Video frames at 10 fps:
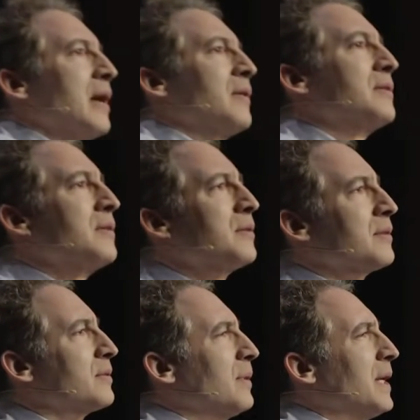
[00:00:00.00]
now at
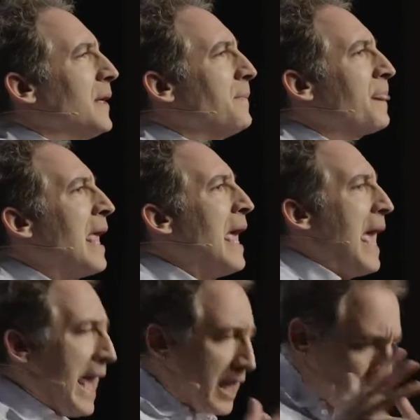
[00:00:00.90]
Duke as well.
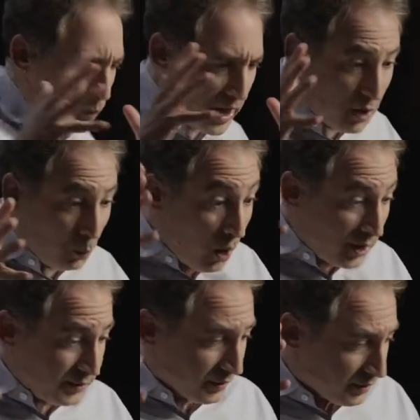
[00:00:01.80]
And we
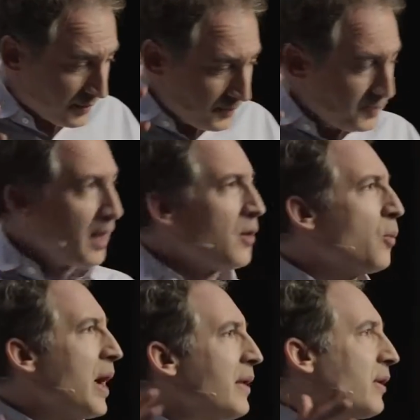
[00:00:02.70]
wondered
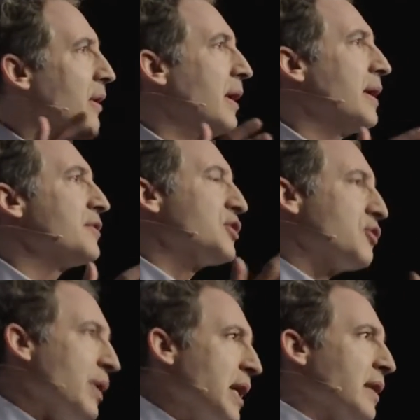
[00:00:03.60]
whether in
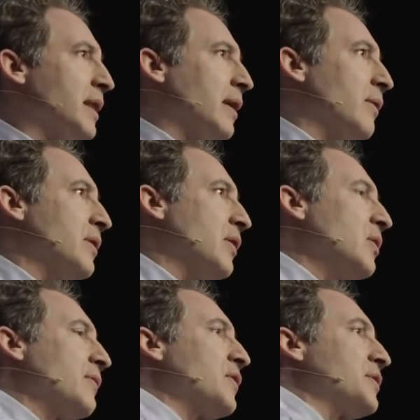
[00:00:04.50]
string theory the
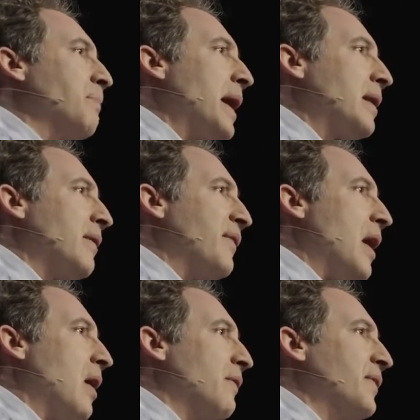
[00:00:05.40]
universe might
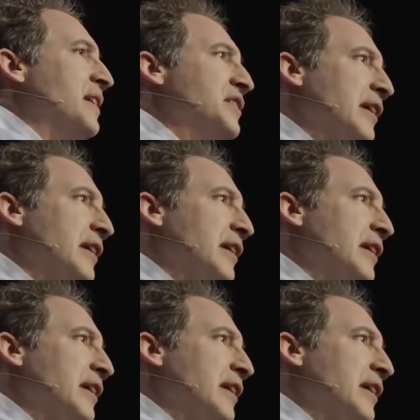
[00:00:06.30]
evolve in